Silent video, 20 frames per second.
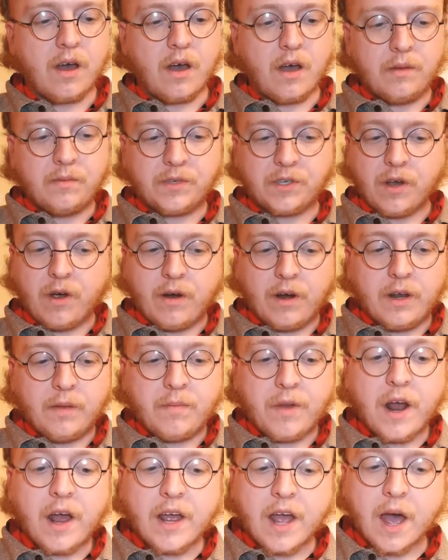I'm sorry,
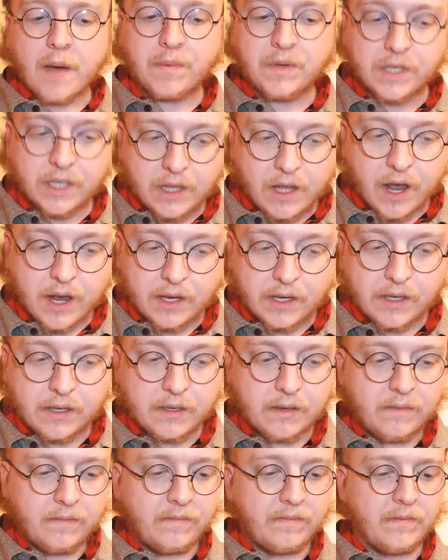but I happen to like
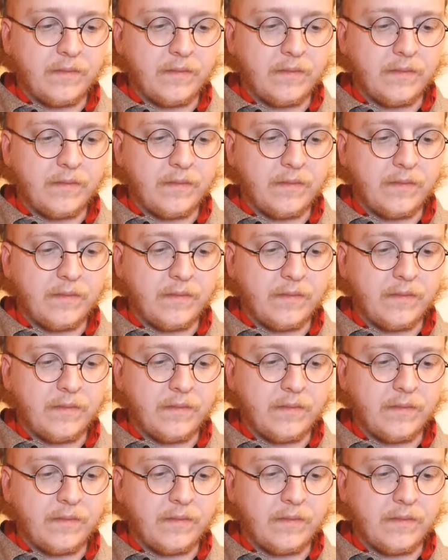it.